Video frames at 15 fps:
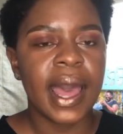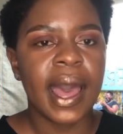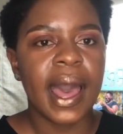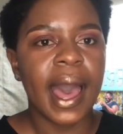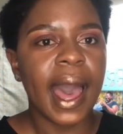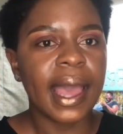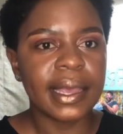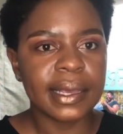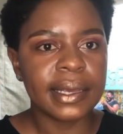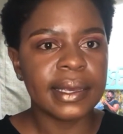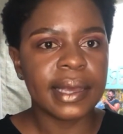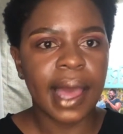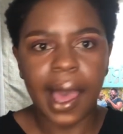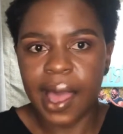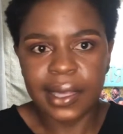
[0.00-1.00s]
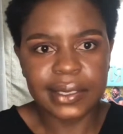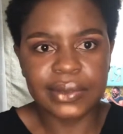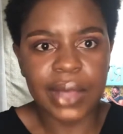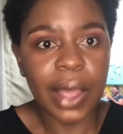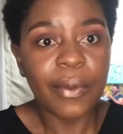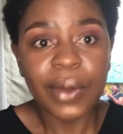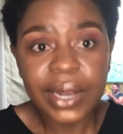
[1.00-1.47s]
I
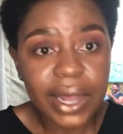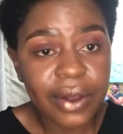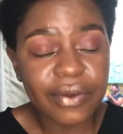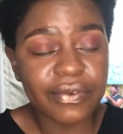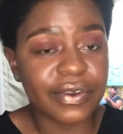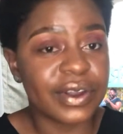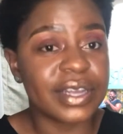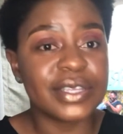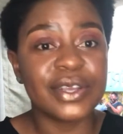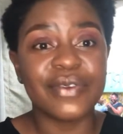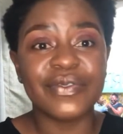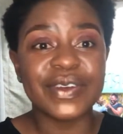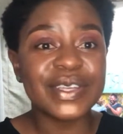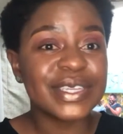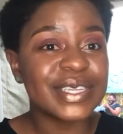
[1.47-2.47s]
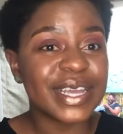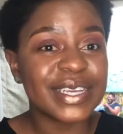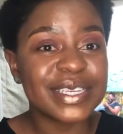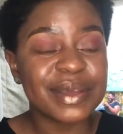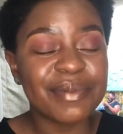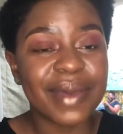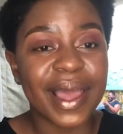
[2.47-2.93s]
went out for it. So first day, I set
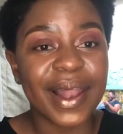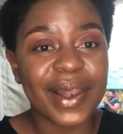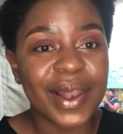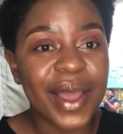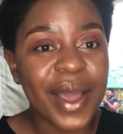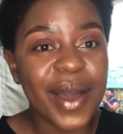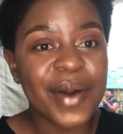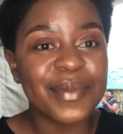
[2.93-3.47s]
my alarm.